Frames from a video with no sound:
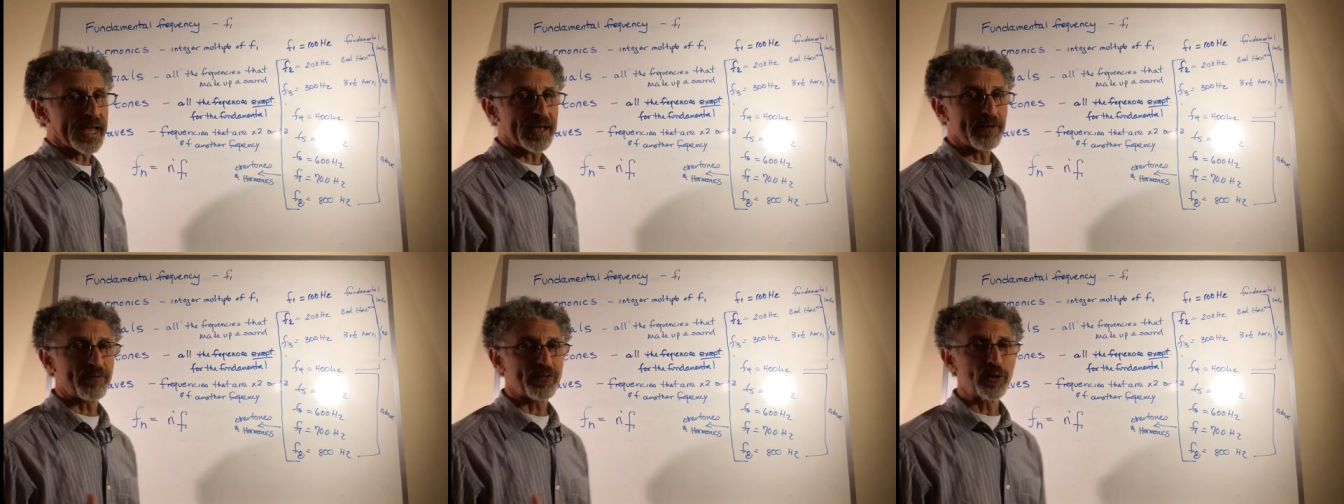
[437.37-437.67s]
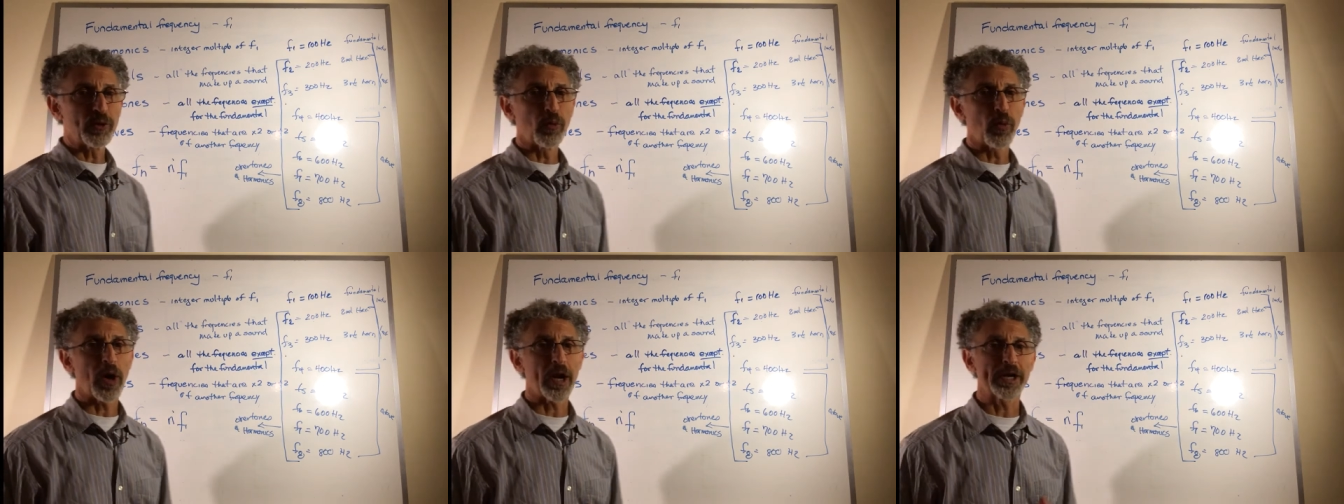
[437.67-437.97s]

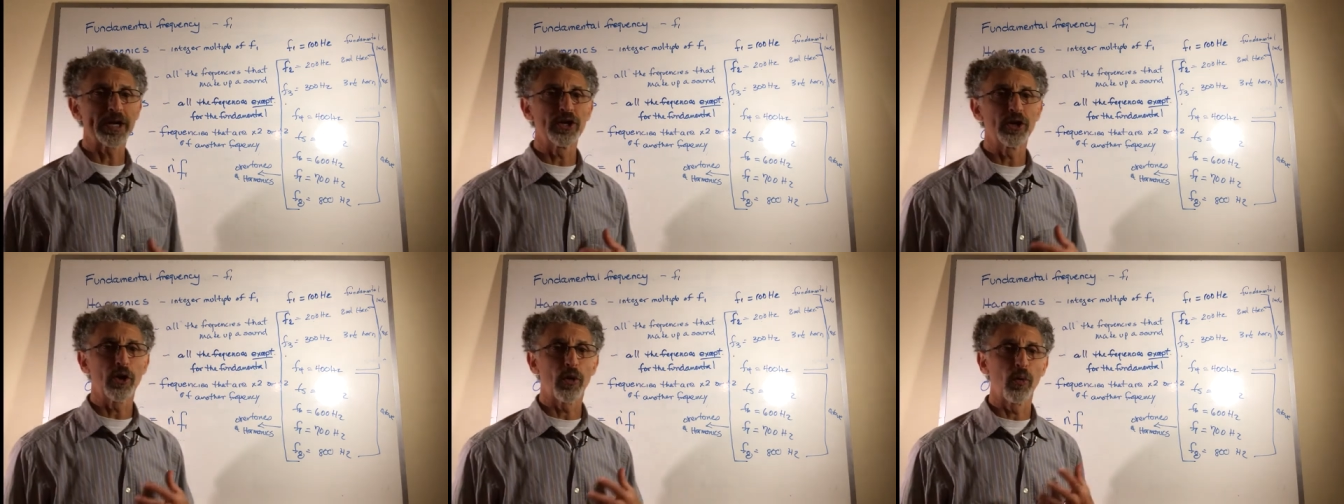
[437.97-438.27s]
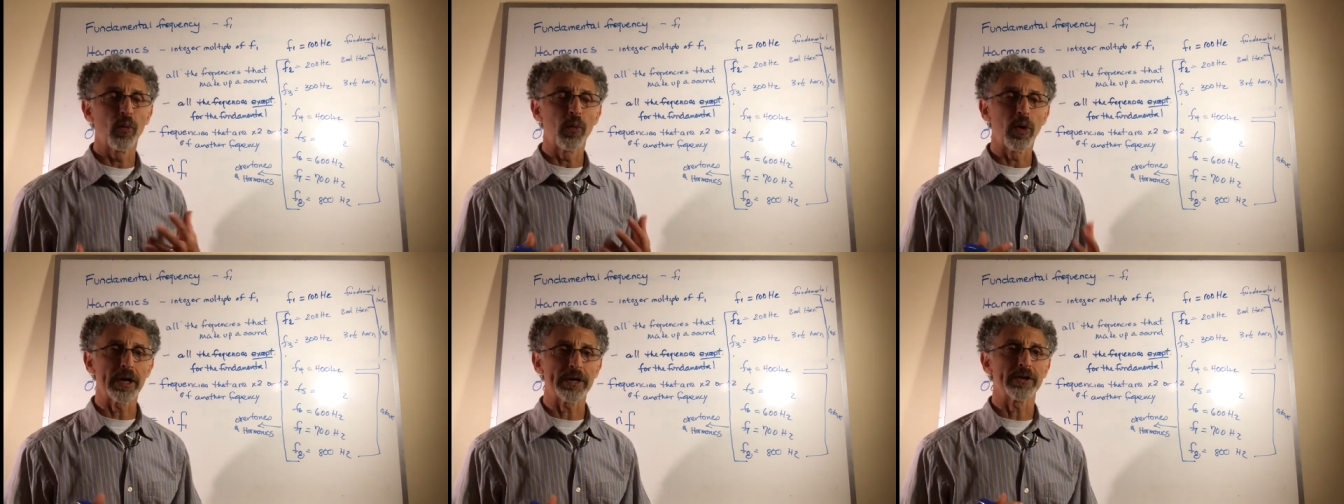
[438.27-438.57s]
If you want to
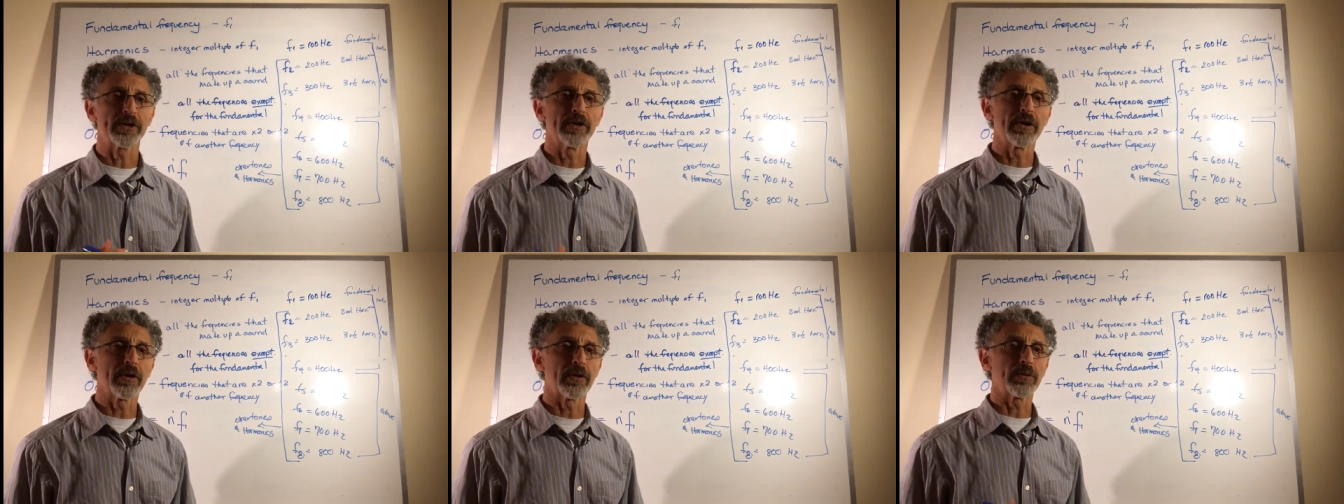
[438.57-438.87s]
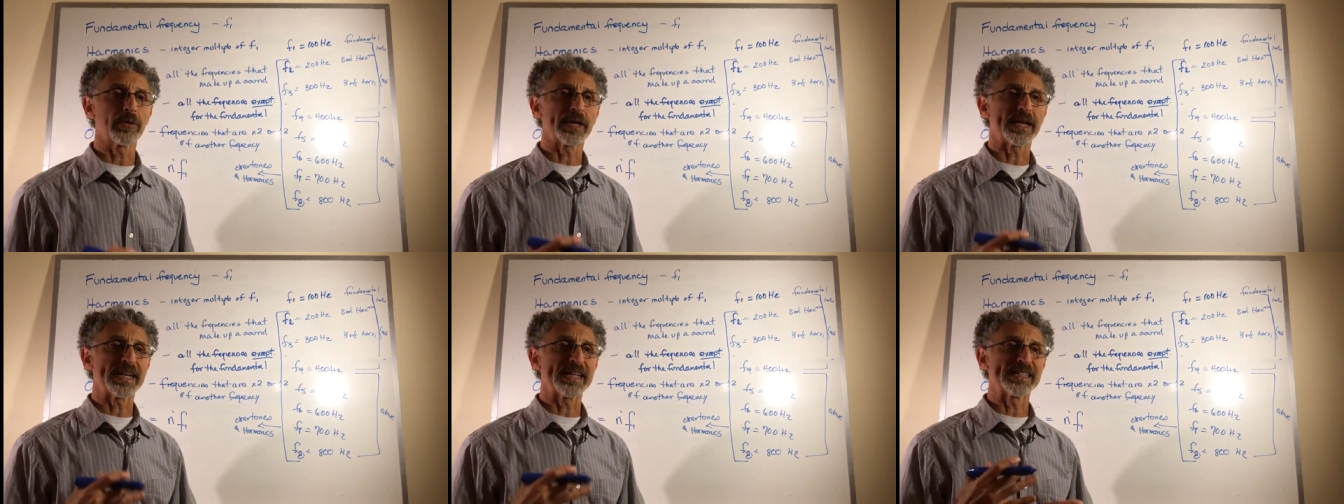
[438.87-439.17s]
know what
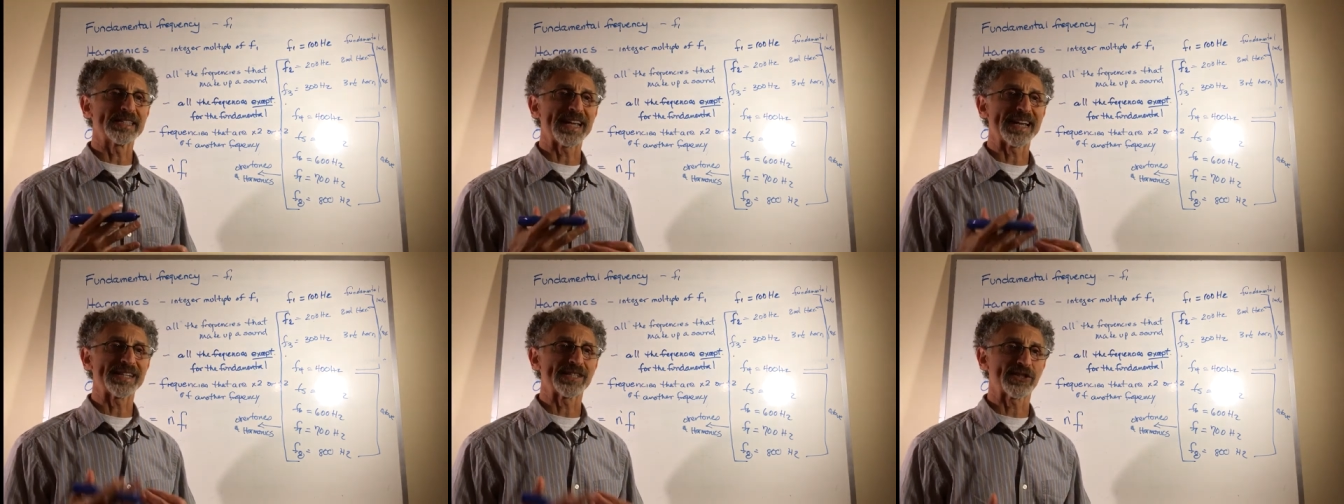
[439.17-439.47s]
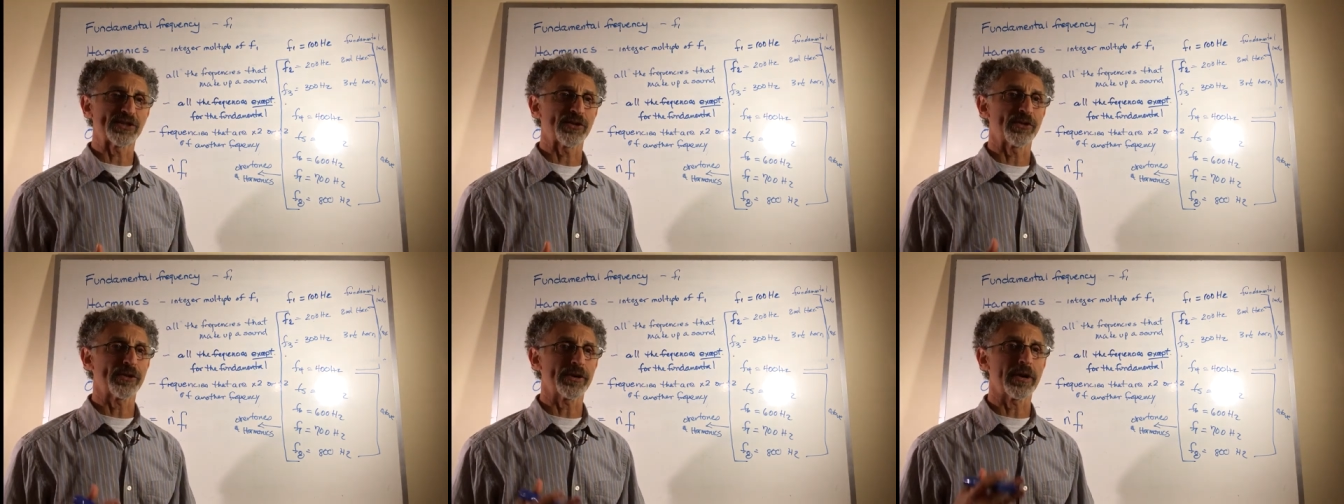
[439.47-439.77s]
note is a
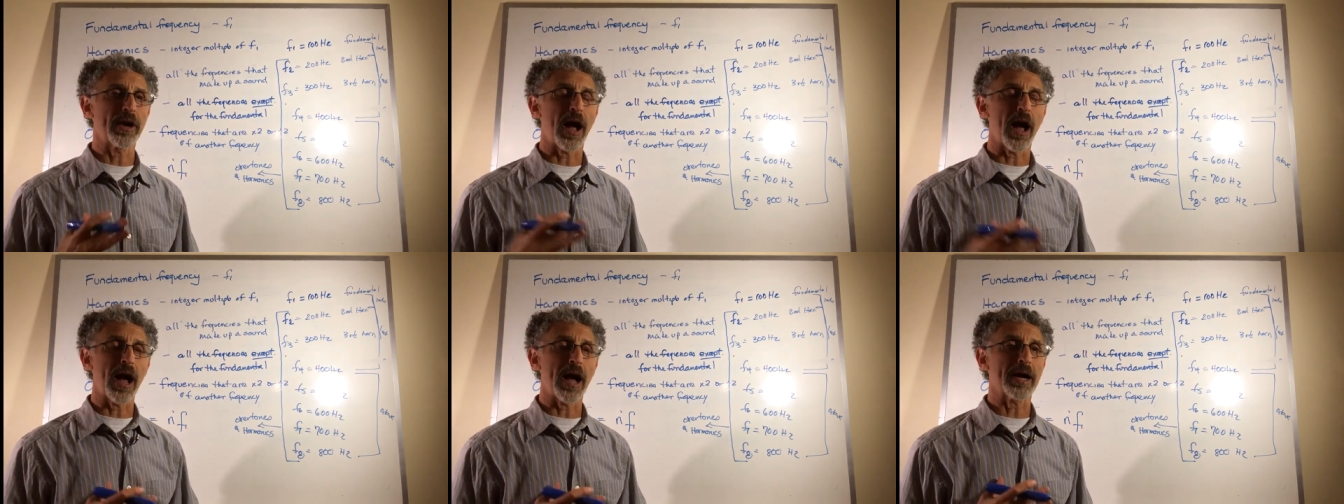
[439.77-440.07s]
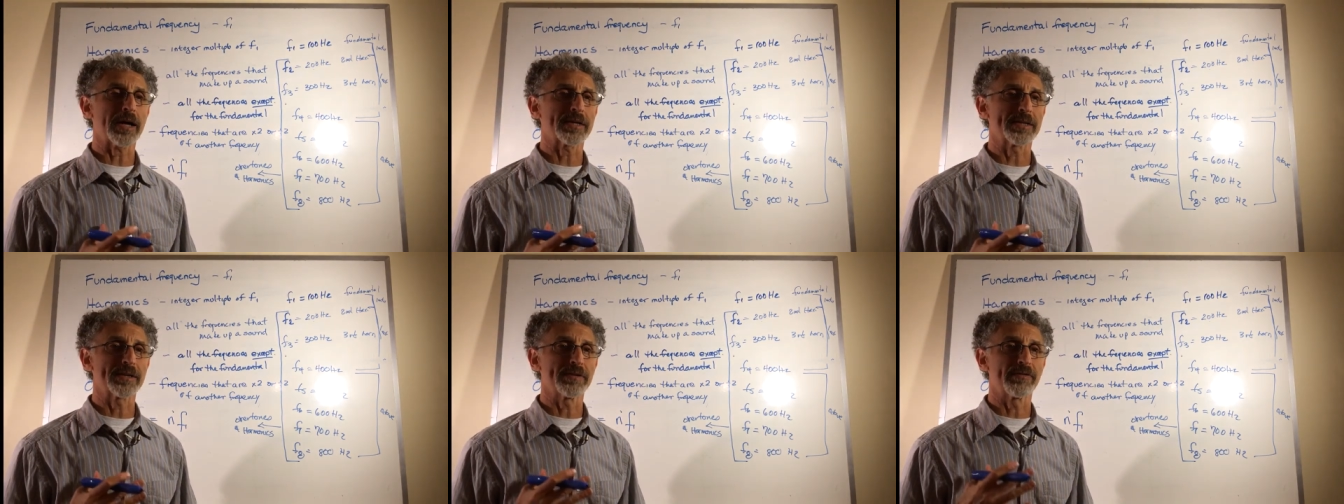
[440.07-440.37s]
certain
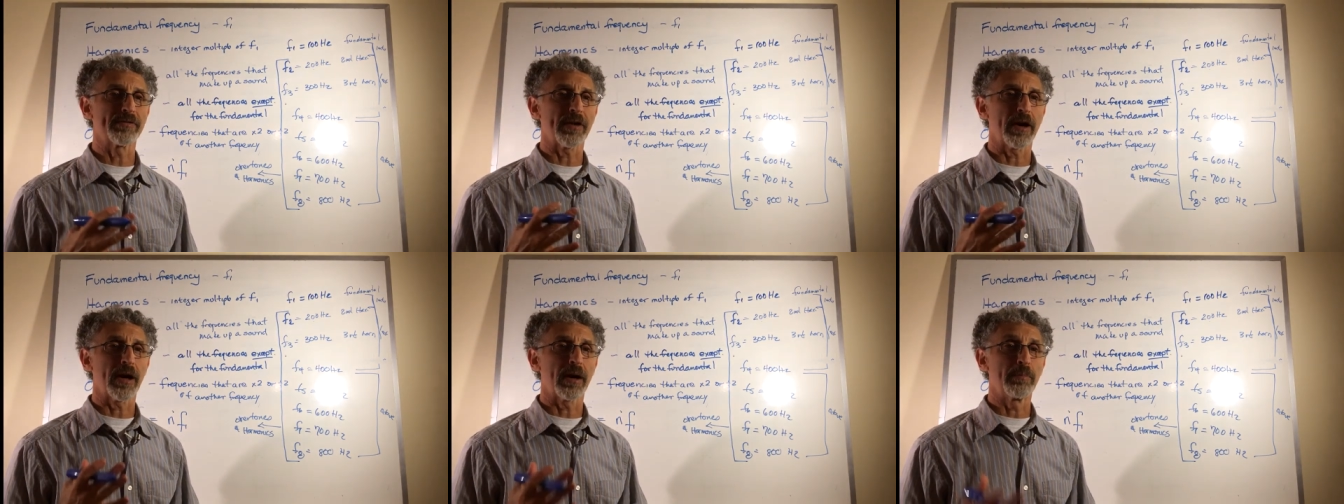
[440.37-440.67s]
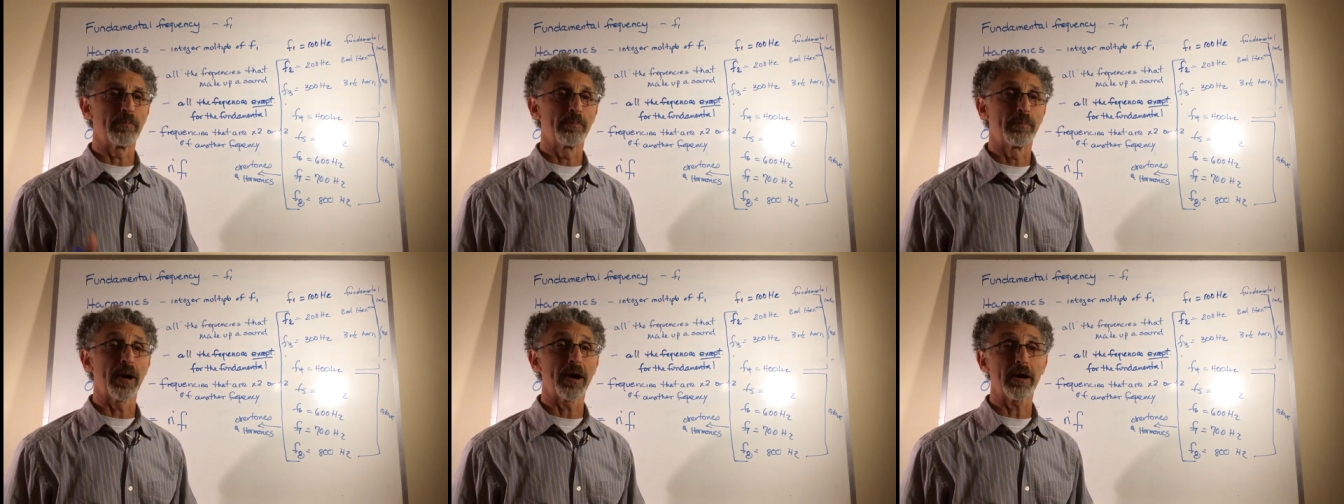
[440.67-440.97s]
octave
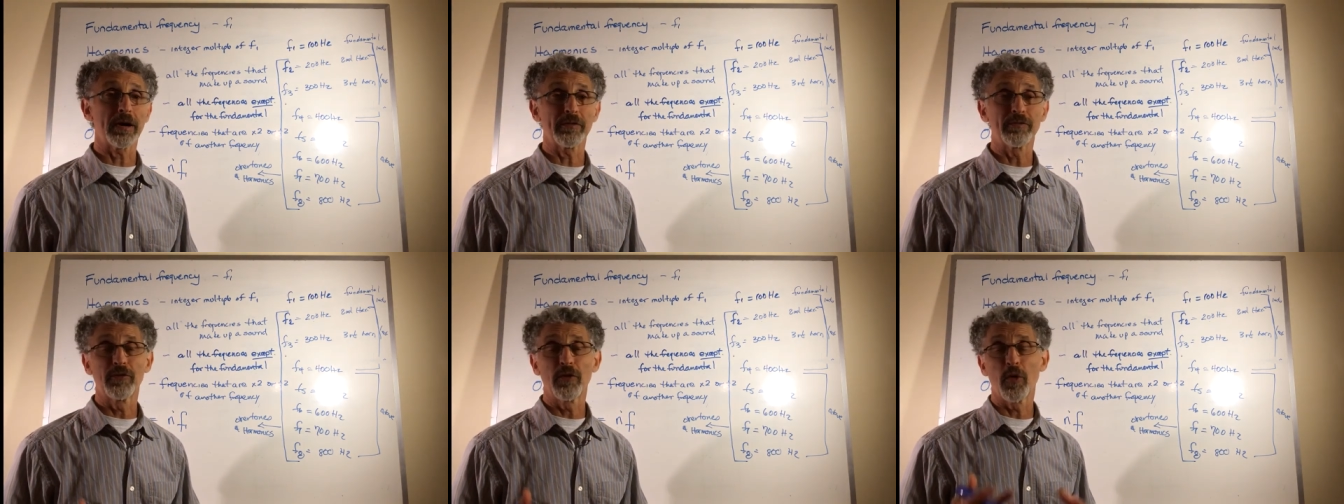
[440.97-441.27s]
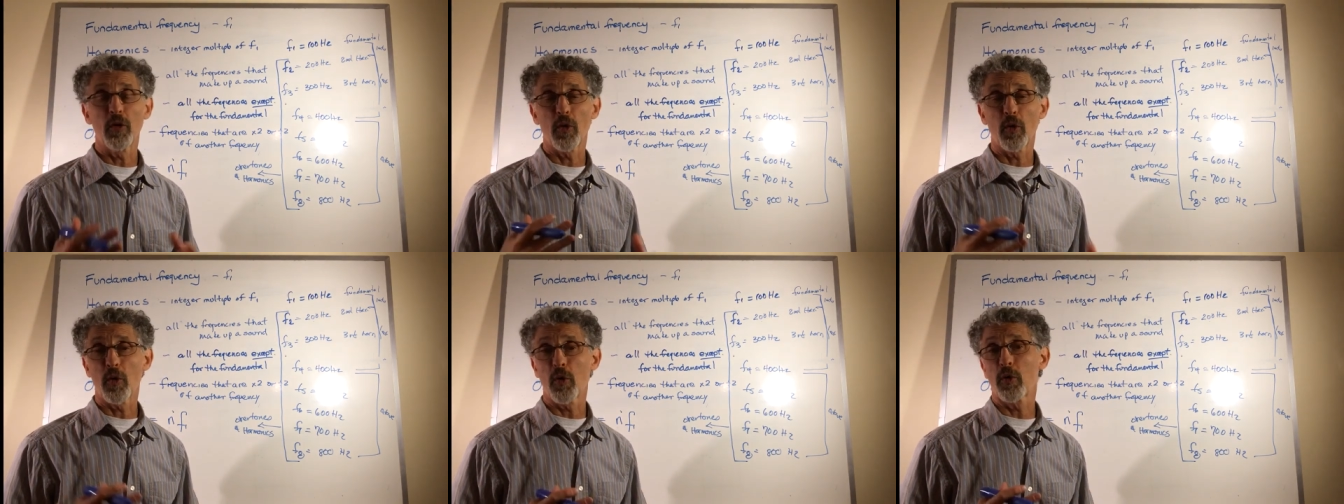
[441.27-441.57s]

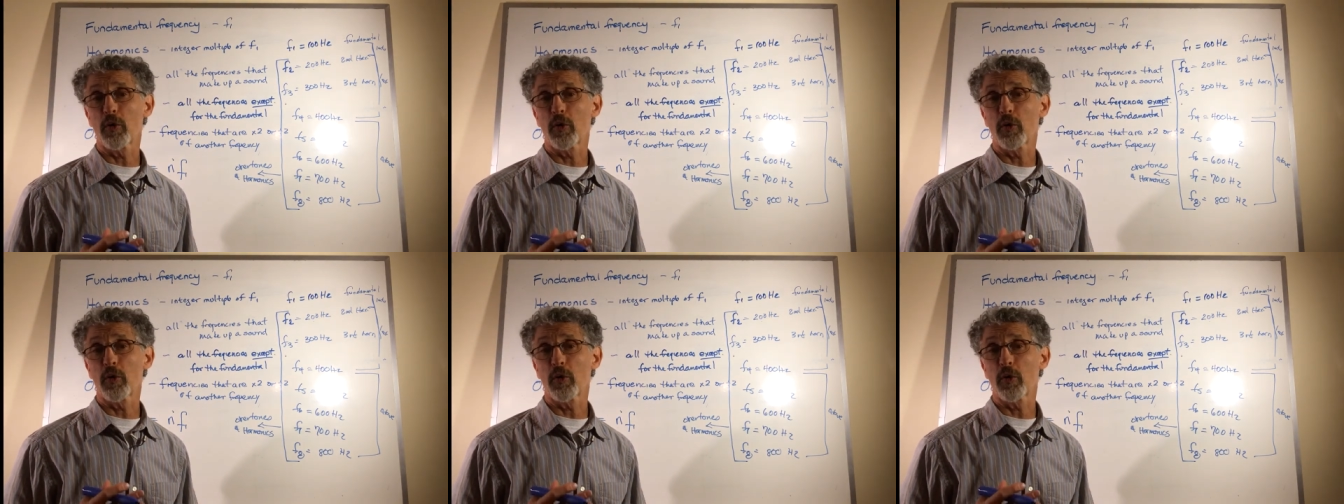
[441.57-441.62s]
above